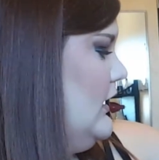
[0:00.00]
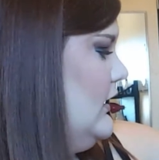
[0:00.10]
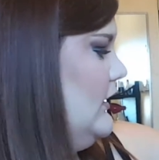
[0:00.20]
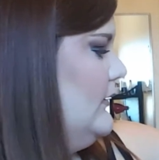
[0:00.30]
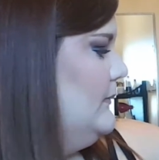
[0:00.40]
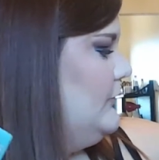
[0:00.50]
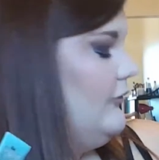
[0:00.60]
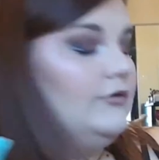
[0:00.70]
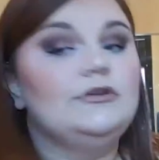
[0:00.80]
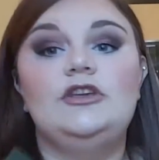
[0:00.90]

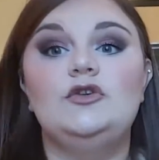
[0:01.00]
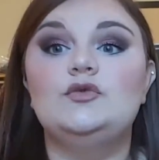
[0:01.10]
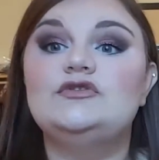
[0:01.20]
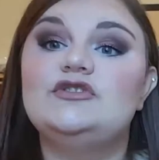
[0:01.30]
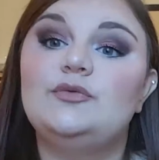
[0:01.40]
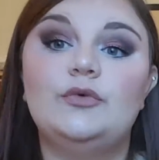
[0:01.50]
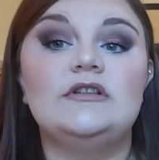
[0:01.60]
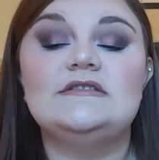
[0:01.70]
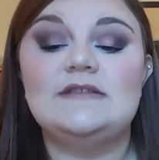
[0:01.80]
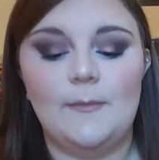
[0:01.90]
I've only used it
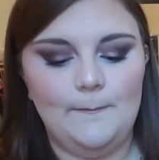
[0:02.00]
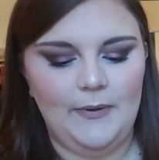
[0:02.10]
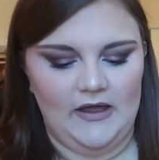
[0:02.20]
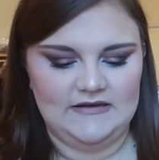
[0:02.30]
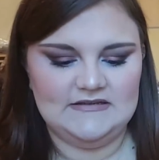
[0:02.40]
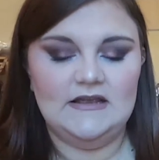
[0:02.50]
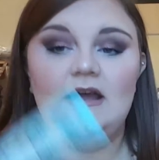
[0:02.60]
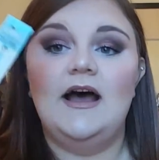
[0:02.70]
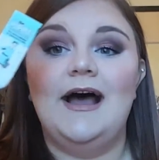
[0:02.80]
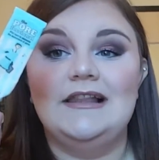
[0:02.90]
once, but
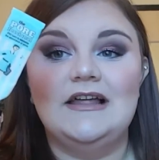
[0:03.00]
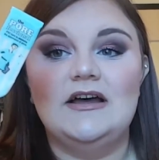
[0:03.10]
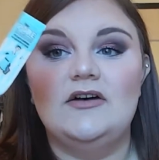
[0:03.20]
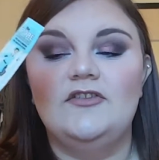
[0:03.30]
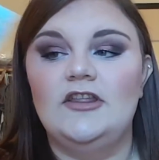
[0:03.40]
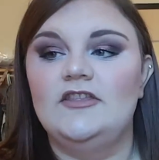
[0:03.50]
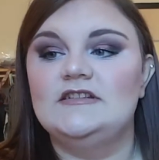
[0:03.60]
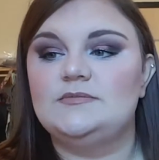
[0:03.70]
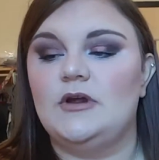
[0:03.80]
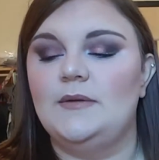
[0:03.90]
I love
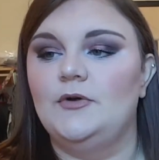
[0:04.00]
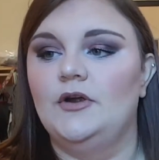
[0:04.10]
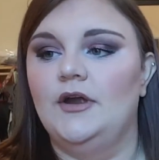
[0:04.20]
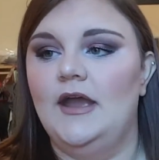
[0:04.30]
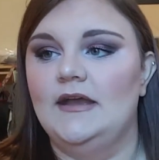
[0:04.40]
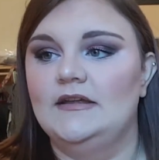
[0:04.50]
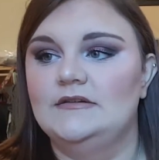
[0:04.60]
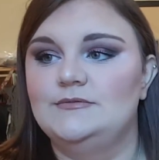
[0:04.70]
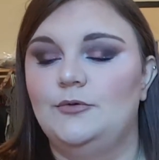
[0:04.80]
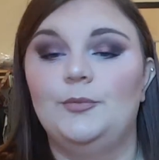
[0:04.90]
this primer
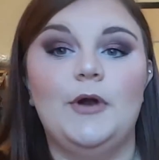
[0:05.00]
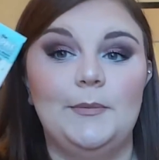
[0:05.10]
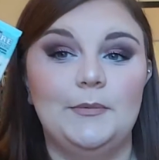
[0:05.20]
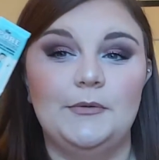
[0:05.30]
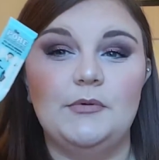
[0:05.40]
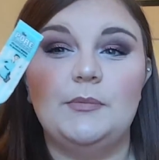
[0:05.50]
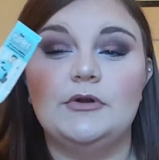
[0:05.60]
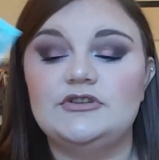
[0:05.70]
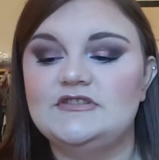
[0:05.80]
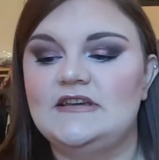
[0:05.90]
and will probably
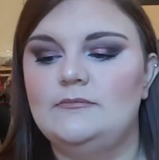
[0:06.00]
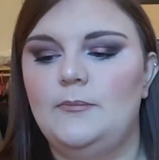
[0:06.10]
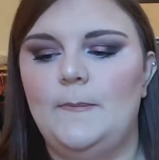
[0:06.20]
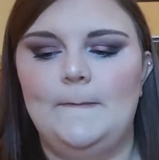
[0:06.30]
repurchase it.